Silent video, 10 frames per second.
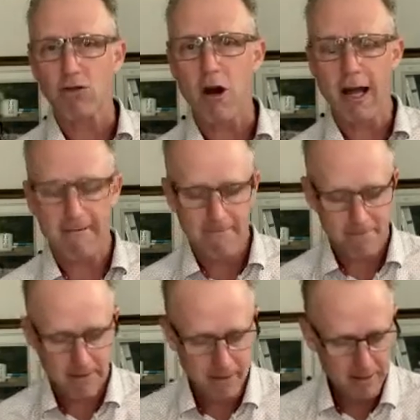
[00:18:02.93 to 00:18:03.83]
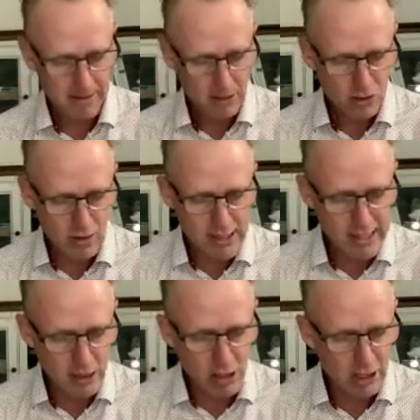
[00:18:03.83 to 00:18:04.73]
right? So
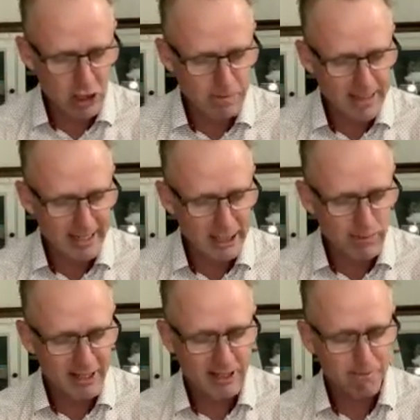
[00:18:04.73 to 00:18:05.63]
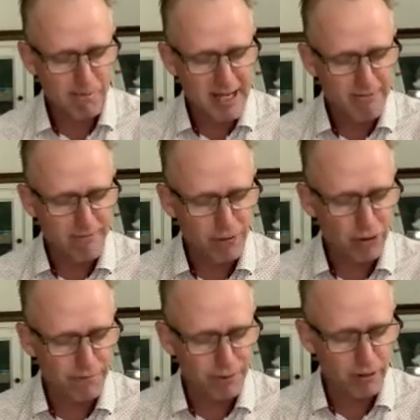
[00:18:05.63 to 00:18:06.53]
here God speaking his blessing. Be
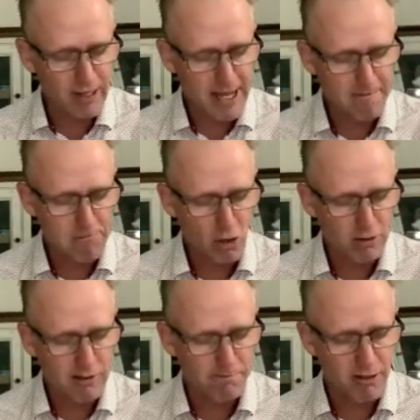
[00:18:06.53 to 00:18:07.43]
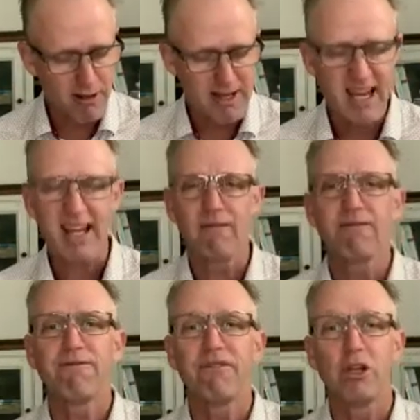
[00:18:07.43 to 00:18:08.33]
fruitful and multiply and
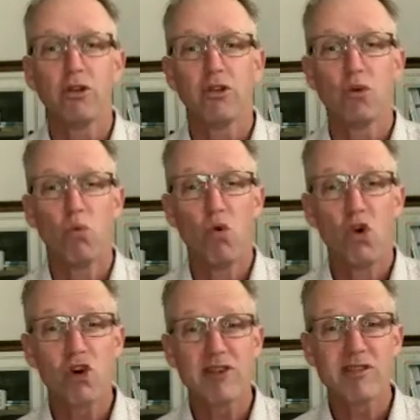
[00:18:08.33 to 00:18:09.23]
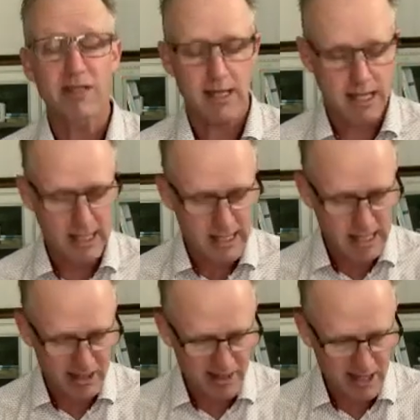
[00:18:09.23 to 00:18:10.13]
fill the waters in
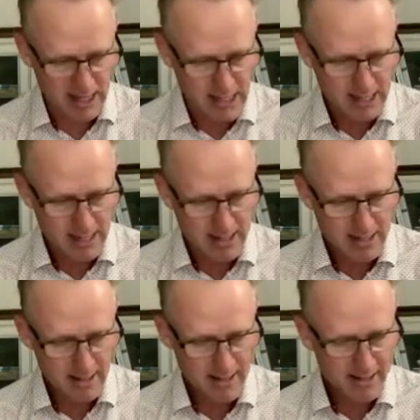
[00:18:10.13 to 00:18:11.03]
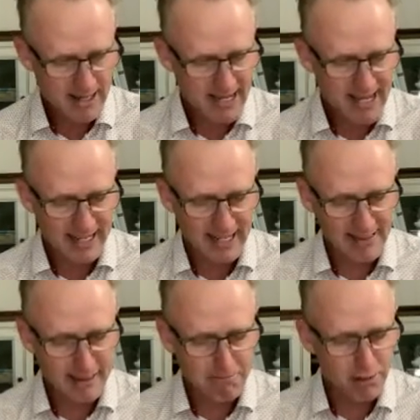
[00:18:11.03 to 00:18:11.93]
the sea, and
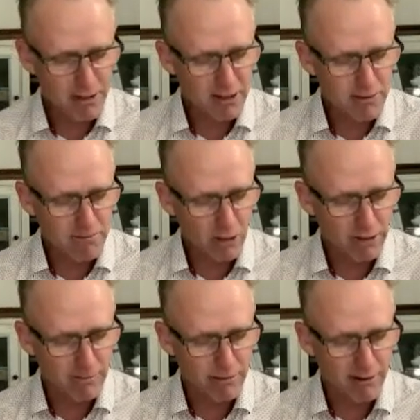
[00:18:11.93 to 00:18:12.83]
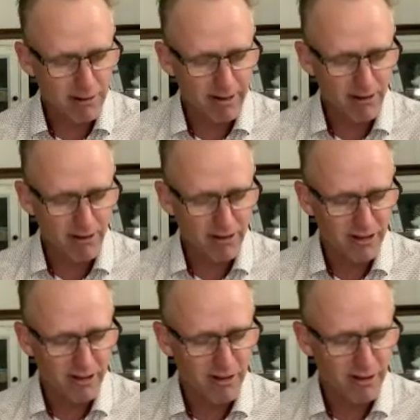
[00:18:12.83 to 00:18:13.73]
let the birds multiply on the
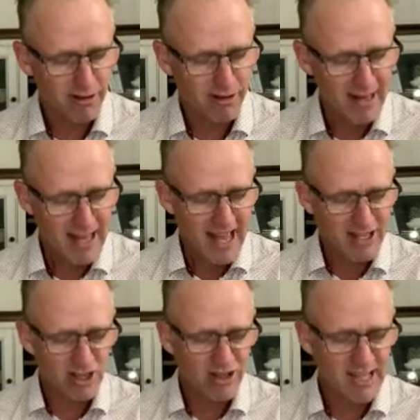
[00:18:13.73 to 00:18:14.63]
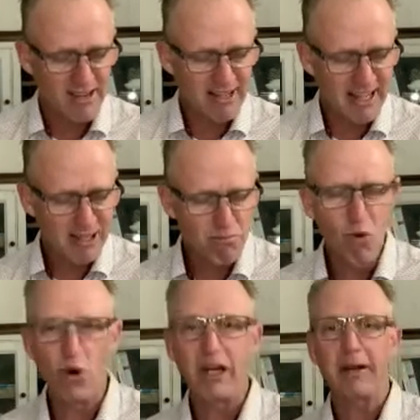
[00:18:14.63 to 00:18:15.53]
earth. And so the evening and the
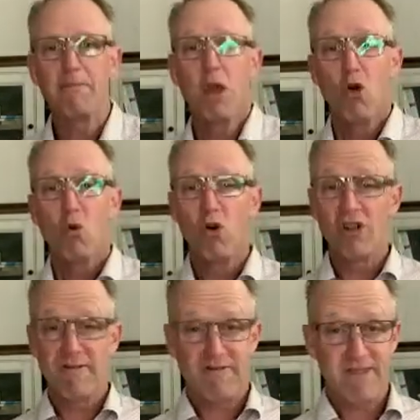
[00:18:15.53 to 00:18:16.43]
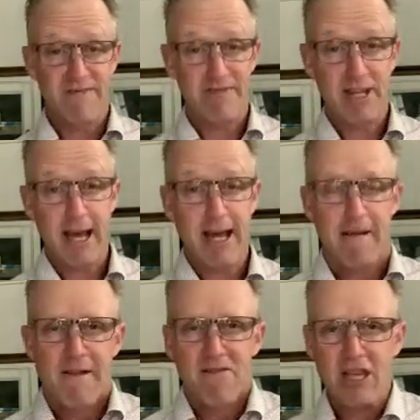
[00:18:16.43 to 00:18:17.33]
morning were the fifth day.
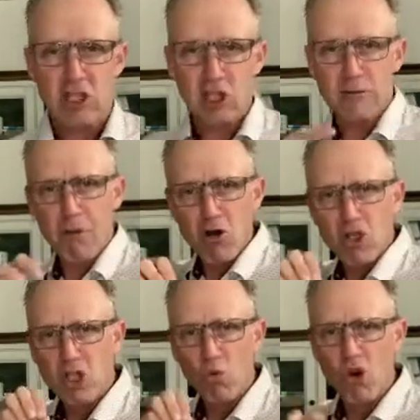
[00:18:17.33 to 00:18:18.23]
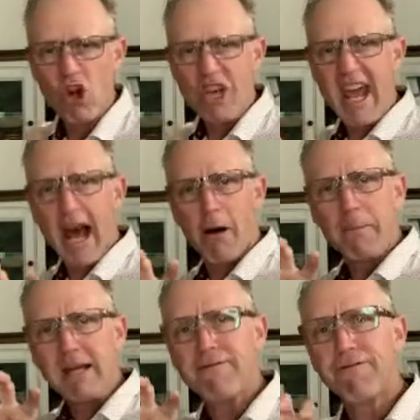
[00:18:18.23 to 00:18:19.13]
This spoken word, now
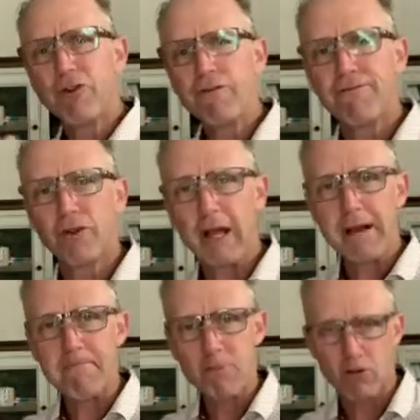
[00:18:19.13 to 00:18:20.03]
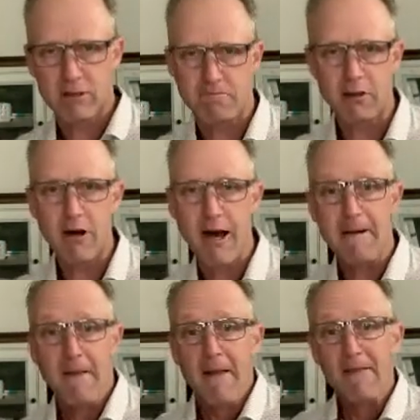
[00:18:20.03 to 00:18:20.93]
be fruitful and multiply.
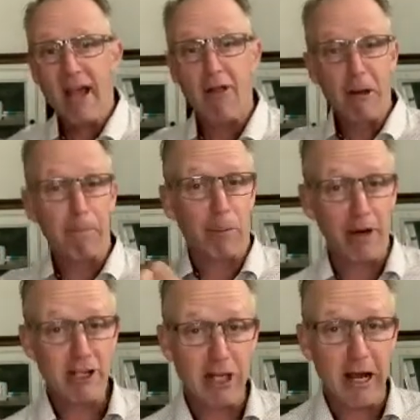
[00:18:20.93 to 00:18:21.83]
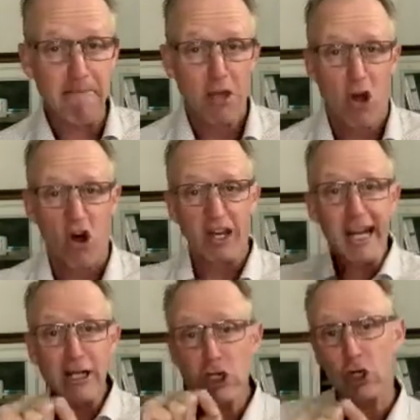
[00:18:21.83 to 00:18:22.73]
Now the pressure on
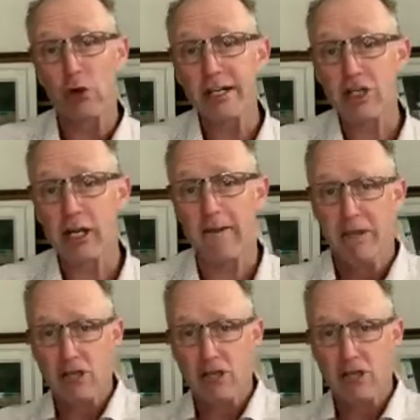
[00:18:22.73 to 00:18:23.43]
each creature